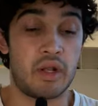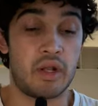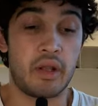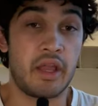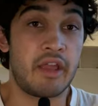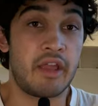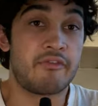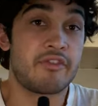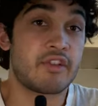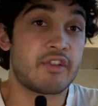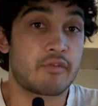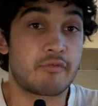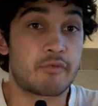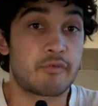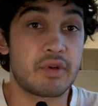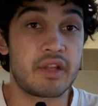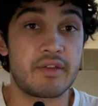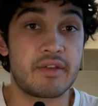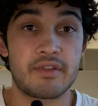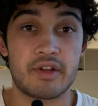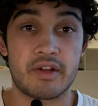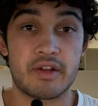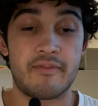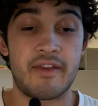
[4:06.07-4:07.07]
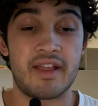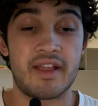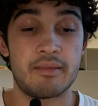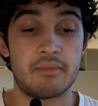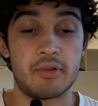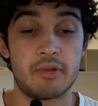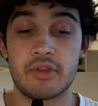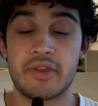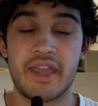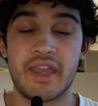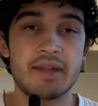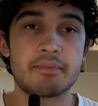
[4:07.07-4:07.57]
If they're free, if they're
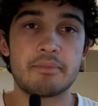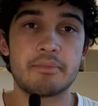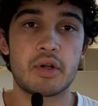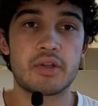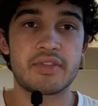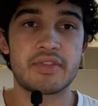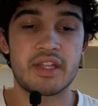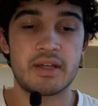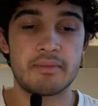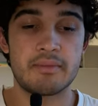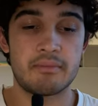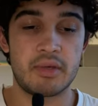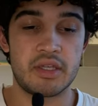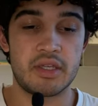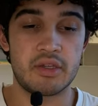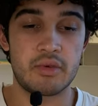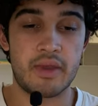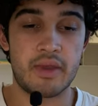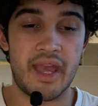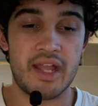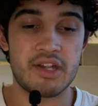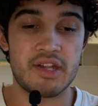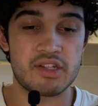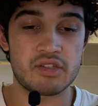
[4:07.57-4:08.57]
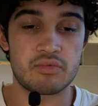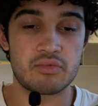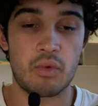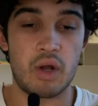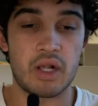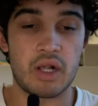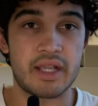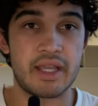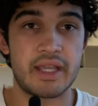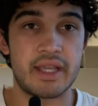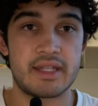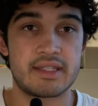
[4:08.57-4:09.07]
available. You can't book them, but you can just
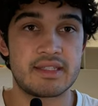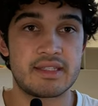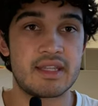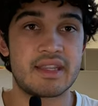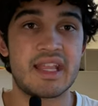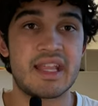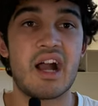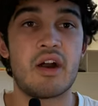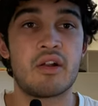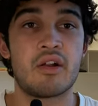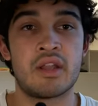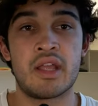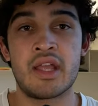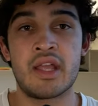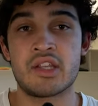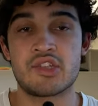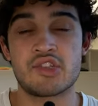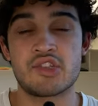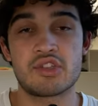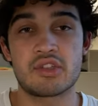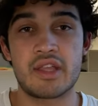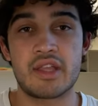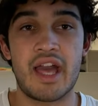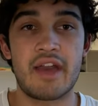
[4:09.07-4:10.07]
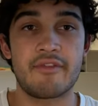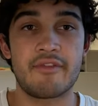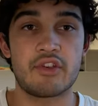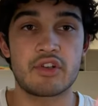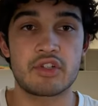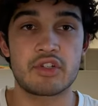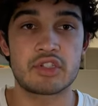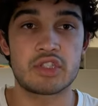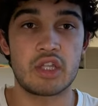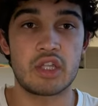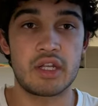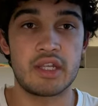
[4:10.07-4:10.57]
walk in, sit down, and just have
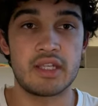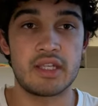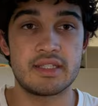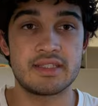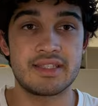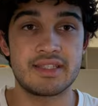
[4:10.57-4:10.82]
your study